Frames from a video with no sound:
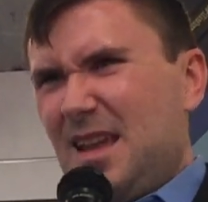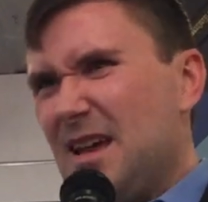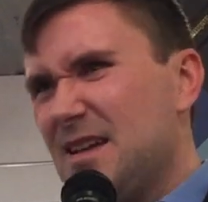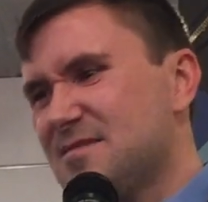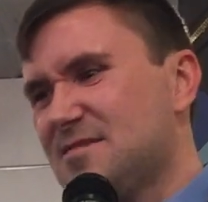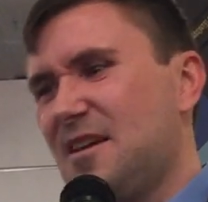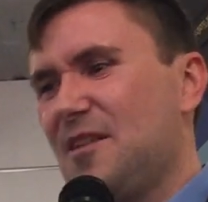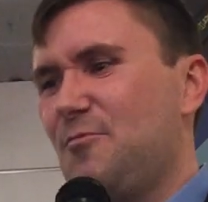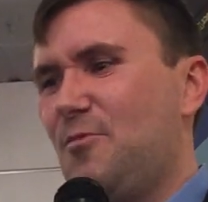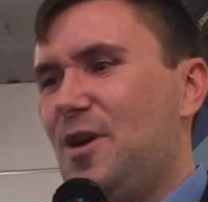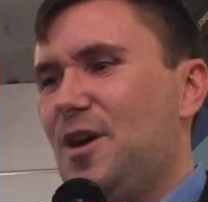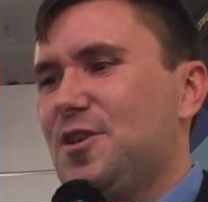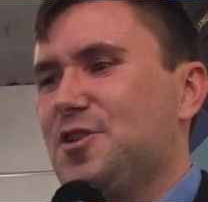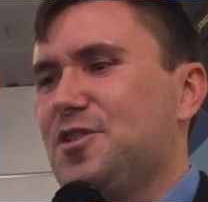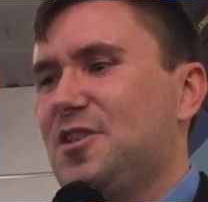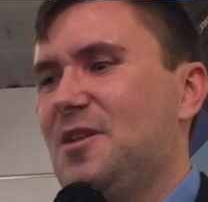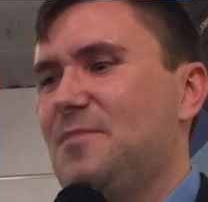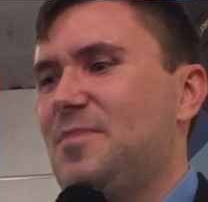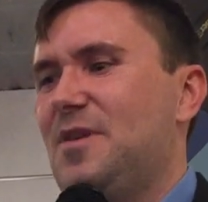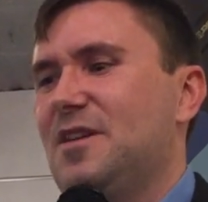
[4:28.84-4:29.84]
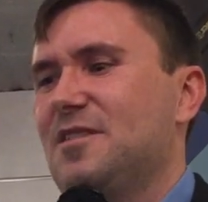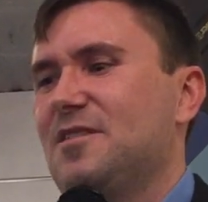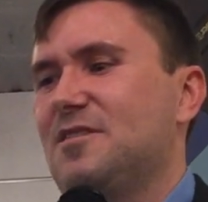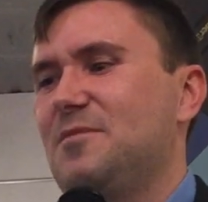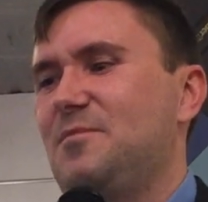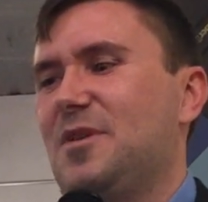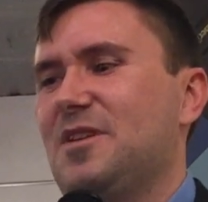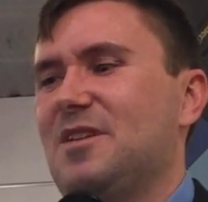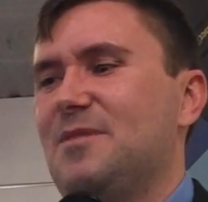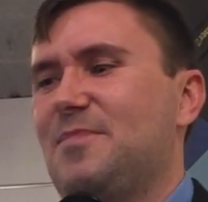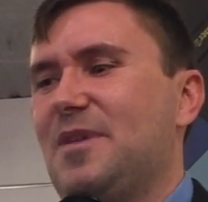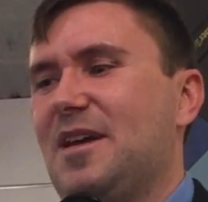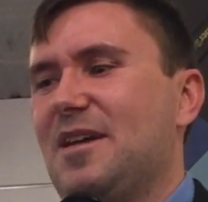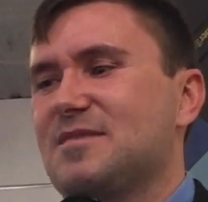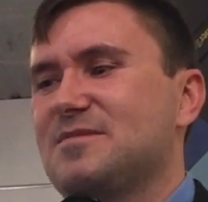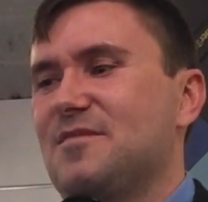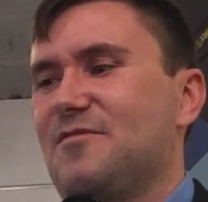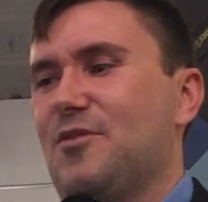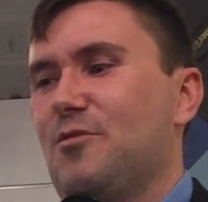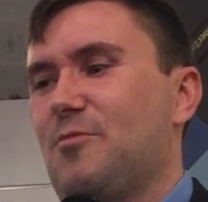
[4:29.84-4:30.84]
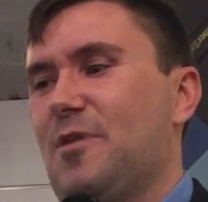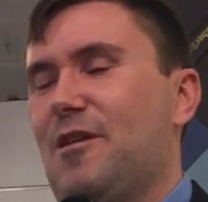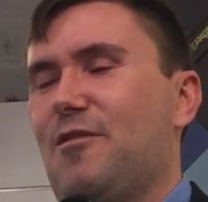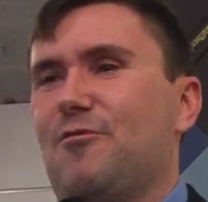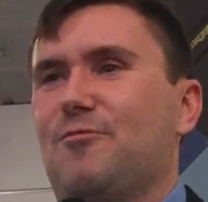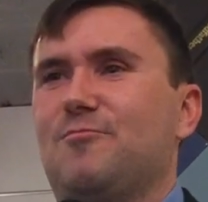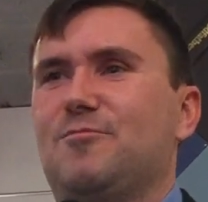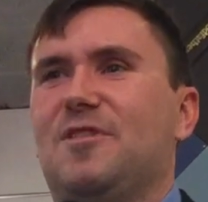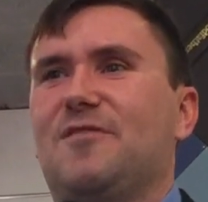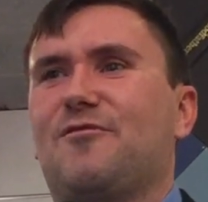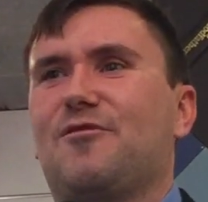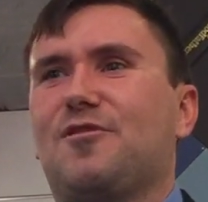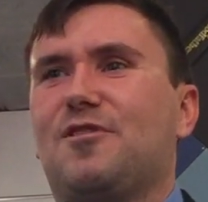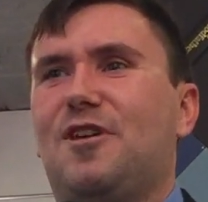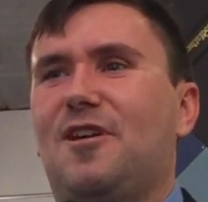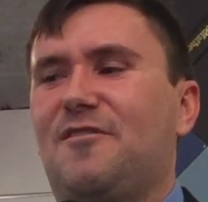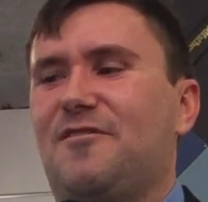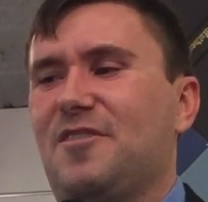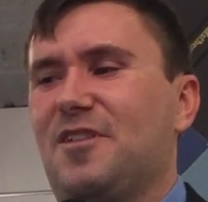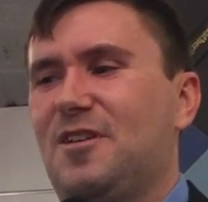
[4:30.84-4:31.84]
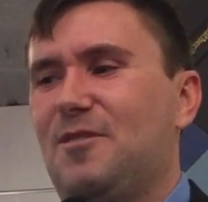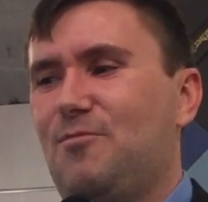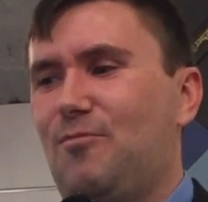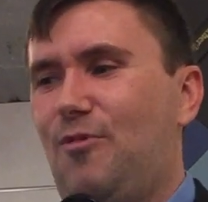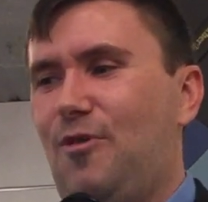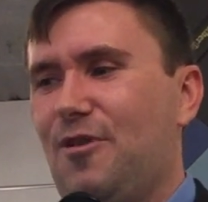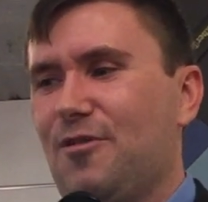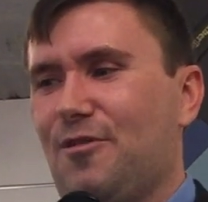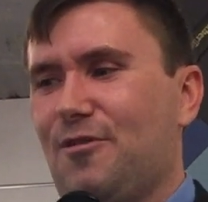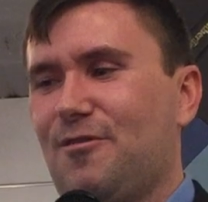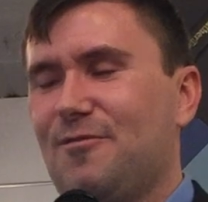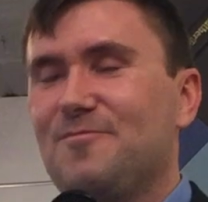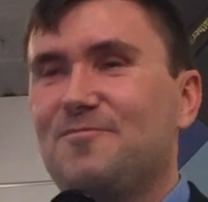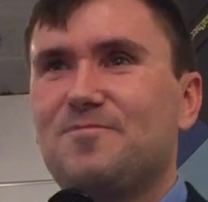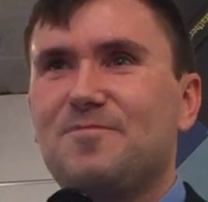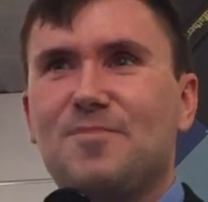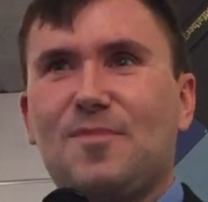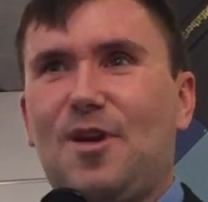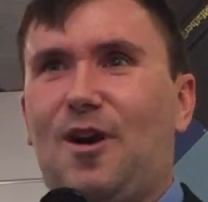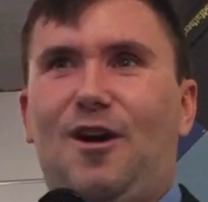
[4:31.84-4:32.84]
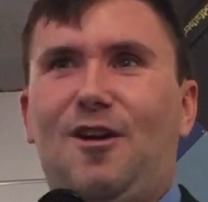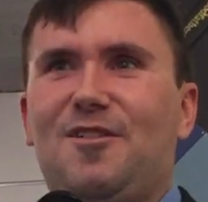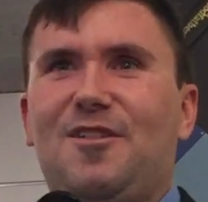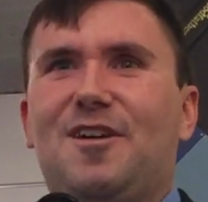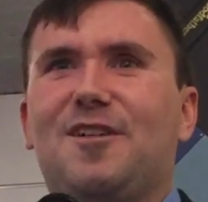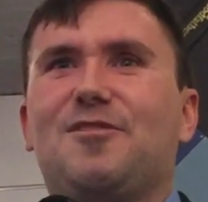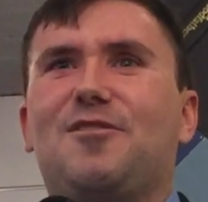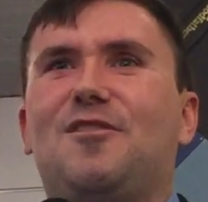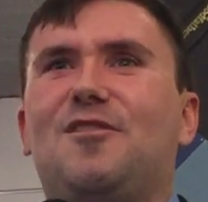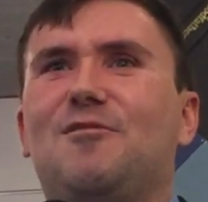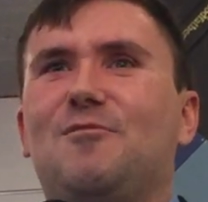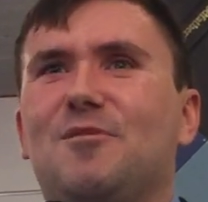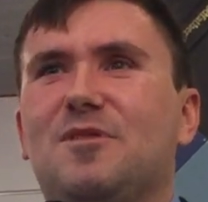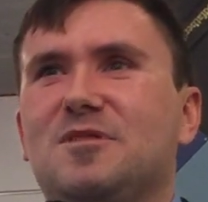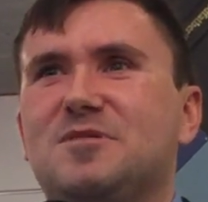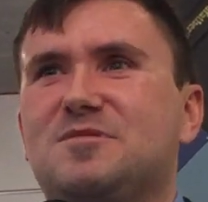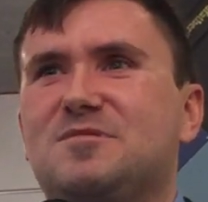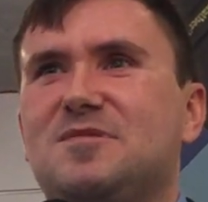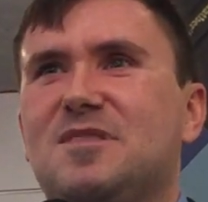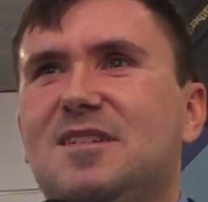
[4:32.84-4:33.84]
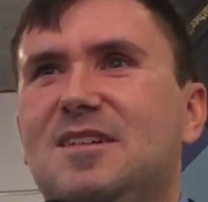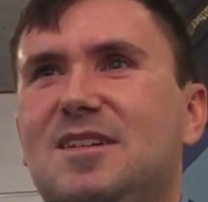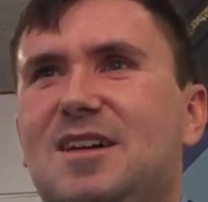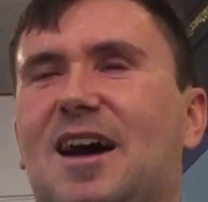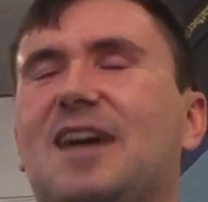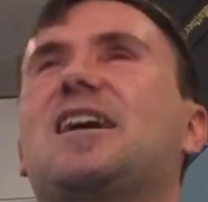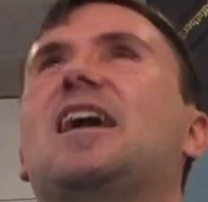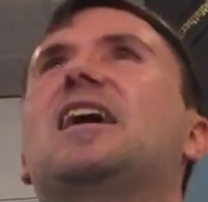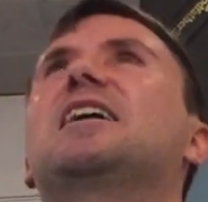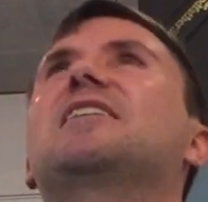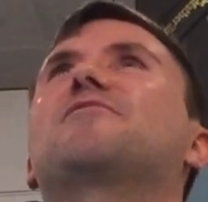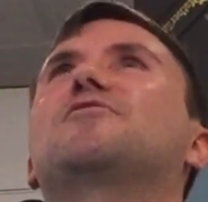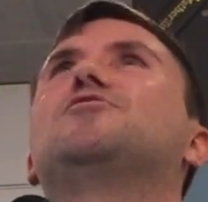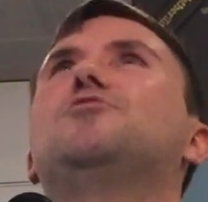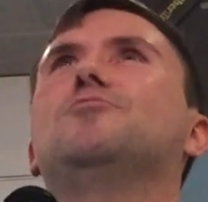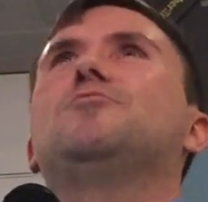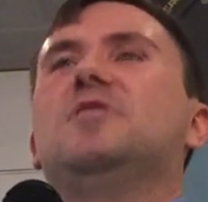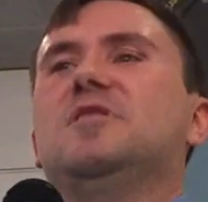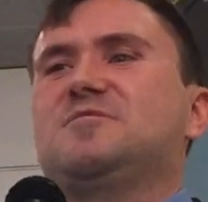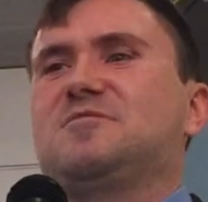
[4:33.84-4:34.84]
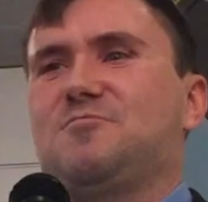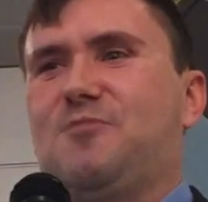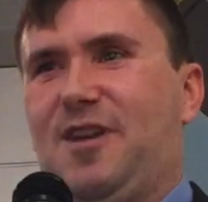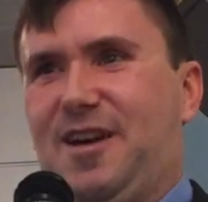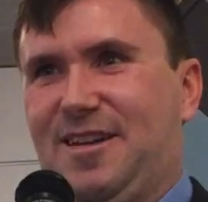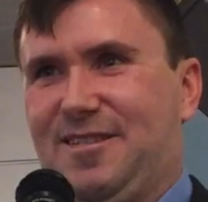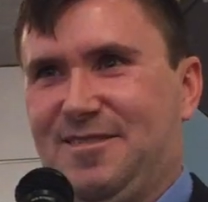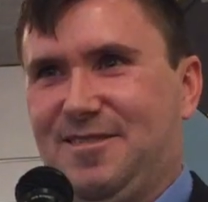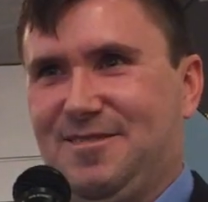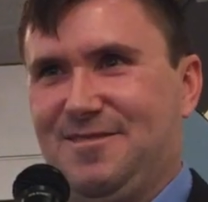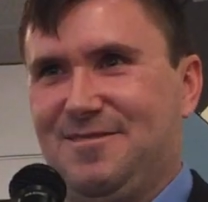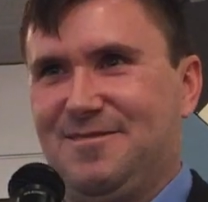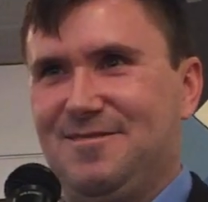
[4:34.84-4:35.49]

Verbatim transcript: As I washed up onto the muddy banks of the Raritan River coughing up water, all I thought was, I can't even do this right!